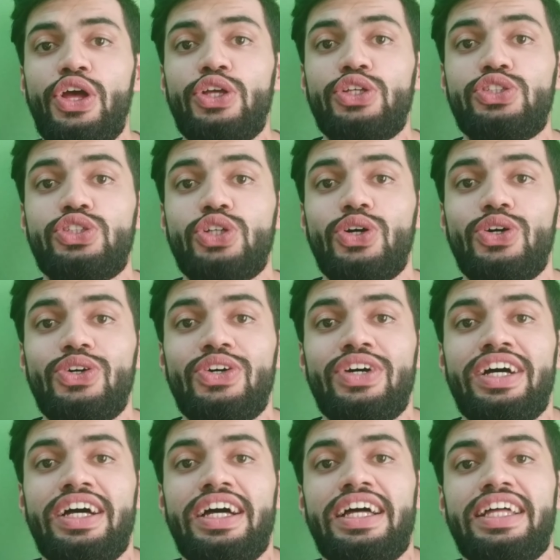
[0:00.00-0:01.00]
so
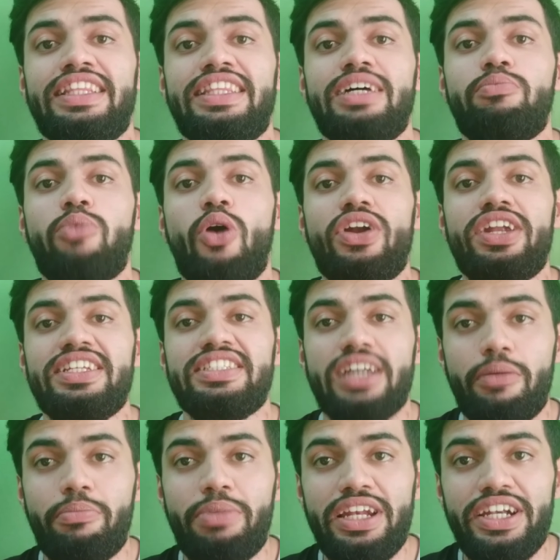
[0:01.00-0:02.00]
the body's
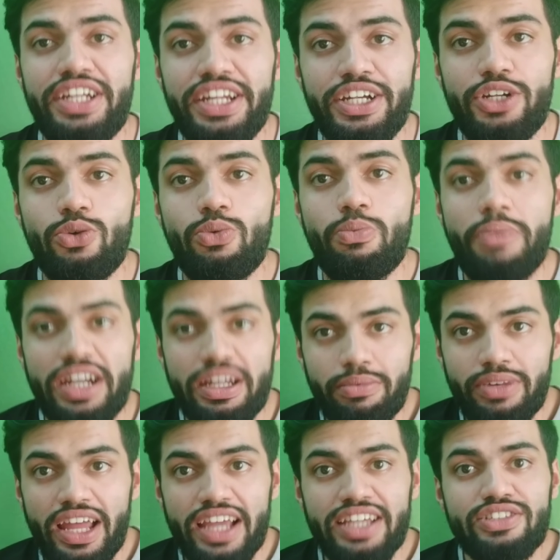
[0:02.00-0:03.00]
ability to
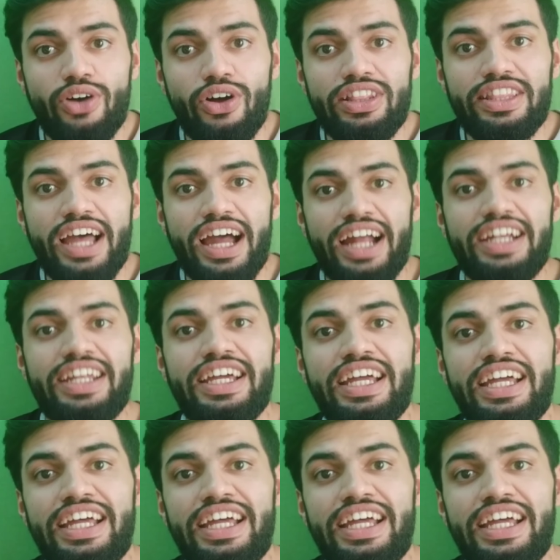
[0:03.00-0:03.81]
metabolize all that